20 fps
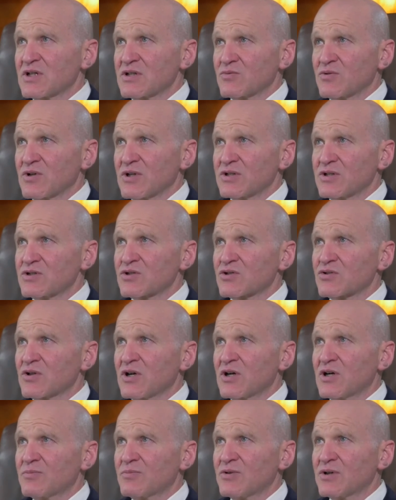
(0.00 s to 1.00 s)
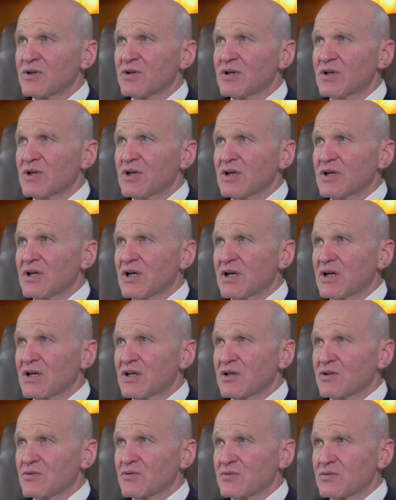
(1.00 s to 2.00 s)
as well as trauma
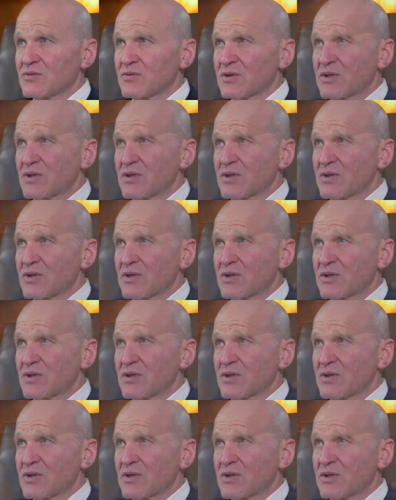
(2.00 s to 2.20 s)
and